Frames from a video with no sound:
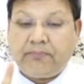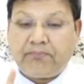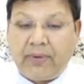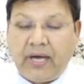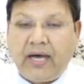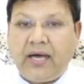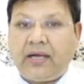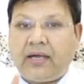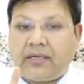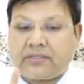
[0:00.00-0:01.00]
pa,
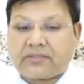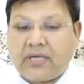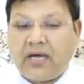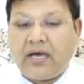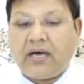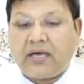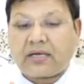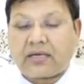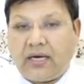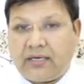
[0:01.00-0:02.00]
ta,
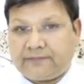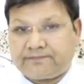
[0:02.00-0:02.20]
ka.